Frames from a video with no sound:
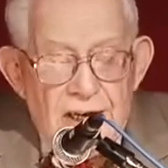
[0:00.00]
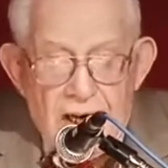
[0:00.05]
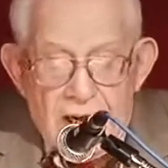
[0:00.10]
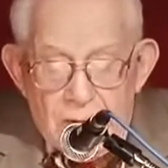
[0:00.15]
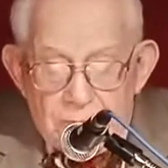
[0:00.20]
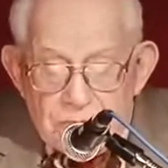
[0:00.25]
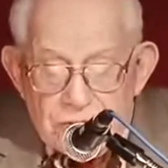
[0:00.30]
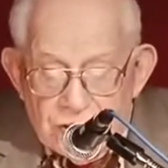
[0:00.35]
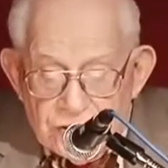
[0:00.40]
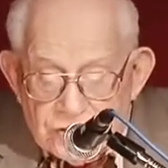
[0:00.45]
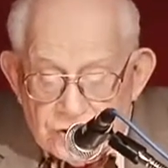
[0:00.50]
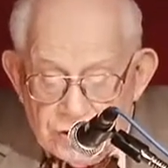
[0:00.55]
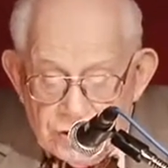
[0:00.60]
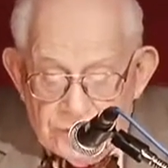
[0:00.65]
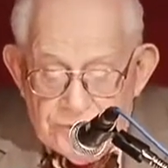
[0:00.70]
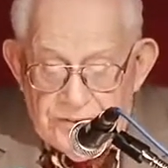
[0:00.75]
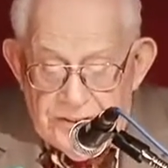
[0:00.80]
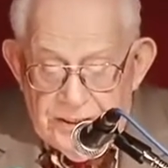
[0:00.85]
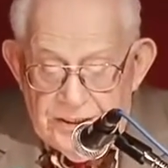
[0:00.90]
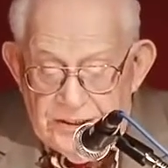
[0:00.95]

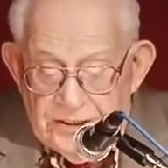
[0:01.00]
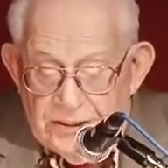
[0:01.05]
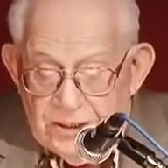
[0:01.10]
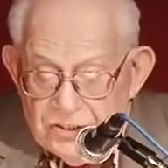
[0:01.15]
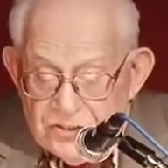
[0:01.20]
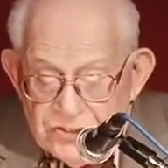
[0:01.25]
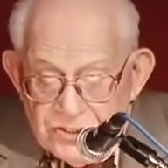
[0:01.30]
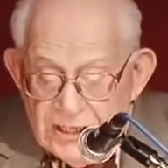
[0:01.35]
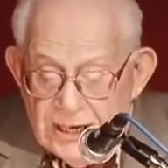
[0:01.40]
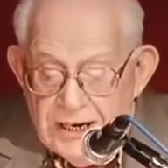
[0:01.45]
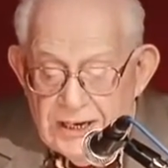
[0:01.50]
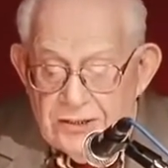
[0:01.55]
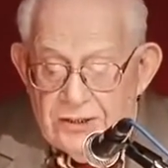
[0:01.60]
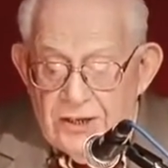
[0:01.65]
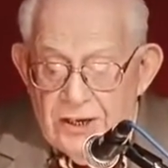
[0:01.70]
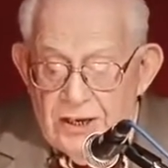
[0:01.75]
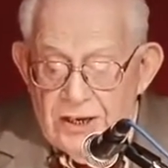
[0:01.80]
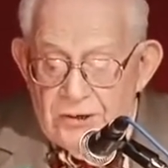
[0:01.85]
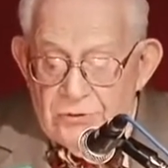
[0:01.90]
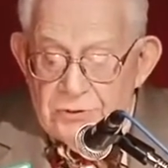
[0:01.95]
Objectivity does
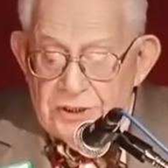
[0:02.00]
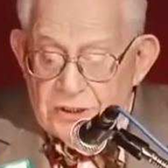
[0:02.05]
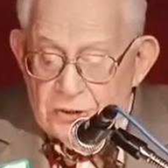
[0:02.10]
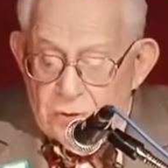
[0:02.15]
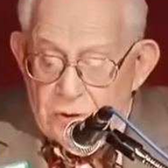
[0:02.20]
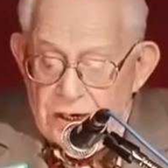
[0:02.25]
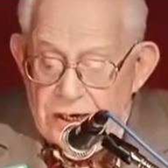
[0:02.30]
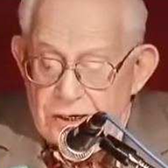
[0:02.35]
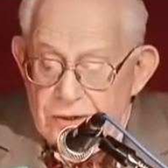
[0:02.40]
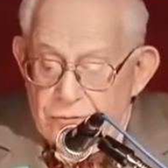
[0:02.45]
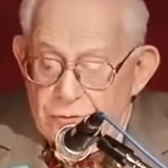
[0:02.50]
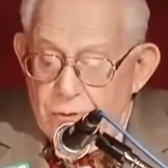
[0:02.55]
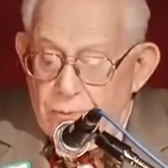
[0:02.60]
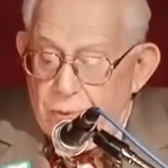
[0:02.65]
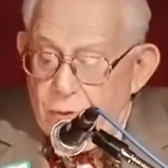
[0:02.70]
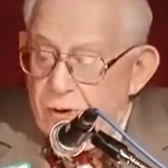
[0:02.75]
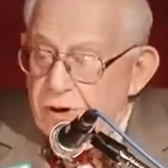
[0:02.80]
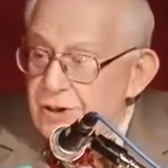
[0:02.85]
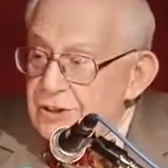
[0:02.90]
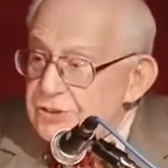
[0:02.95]
not require
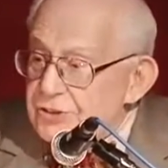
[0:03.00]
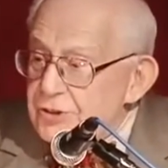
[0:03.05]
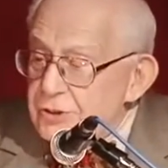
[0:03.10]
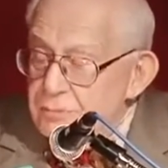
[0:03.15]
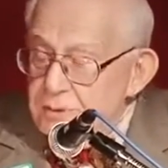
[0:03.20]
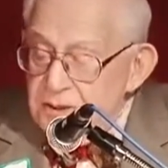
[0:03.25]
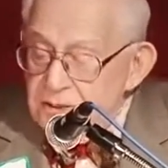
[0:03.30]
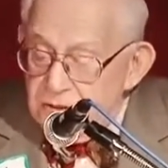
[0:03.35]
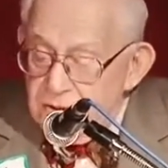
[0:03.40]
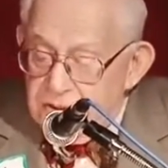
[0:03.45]
reporters to be